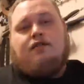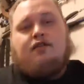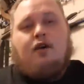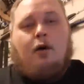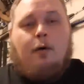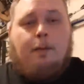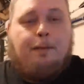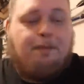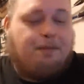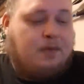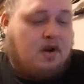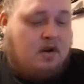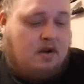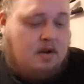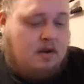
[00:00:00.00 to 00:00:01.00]
so
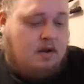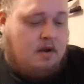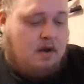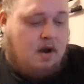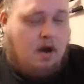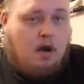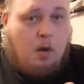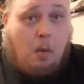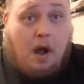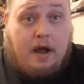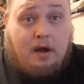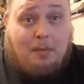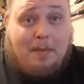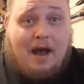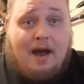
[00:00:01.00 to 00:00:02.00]
a
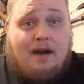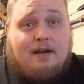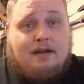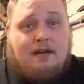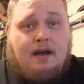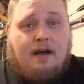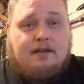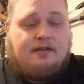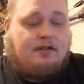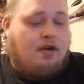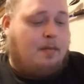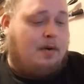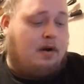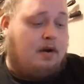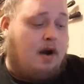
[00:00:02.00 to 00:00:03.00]
while back last
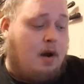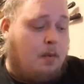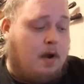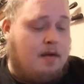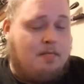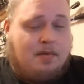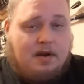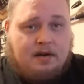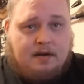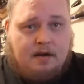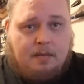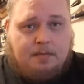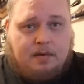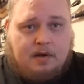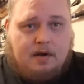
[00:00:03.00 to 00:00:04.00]
summer, I went and picked
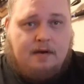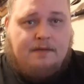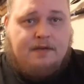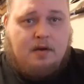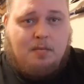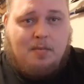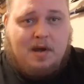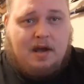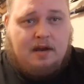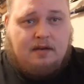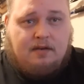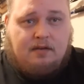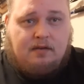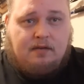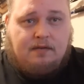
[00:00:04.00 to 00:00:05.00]
up a, a few
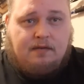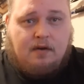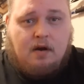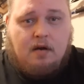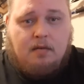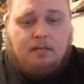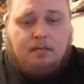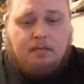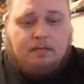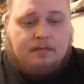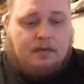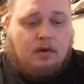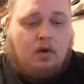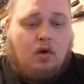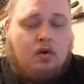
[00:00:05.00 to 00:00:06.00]
baits from
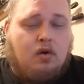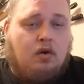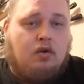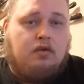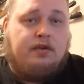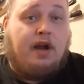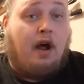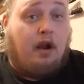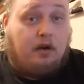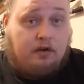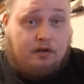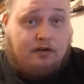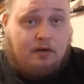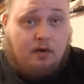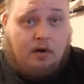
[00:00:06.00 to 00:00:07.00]
the local
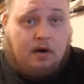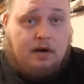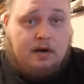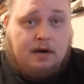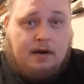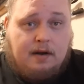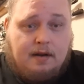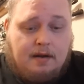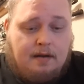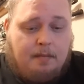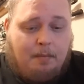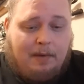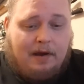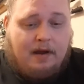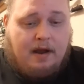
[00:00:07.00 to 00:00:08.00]
dollar store,
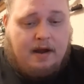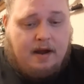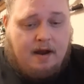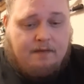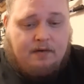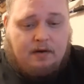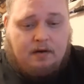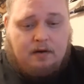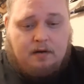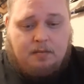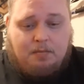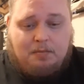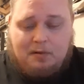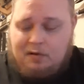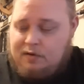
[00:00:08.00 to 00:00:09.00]
but I never
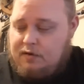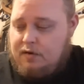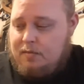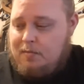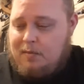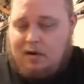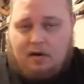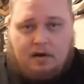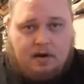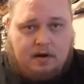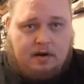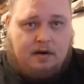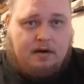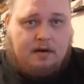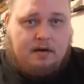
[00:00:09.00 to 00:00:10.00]
put them
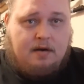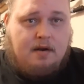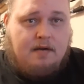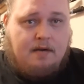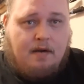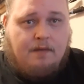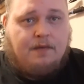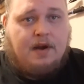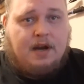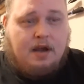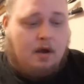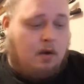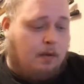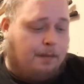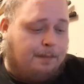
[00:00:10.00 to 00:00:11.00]
on a
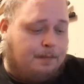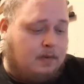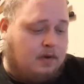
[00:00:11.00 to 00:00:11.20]
video.